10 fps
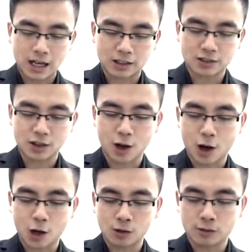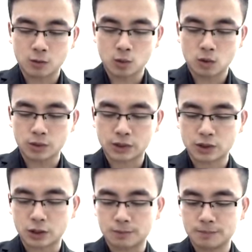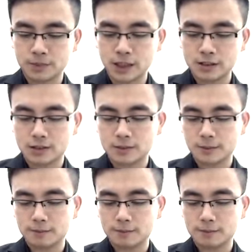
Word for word: as the overall return. Yes?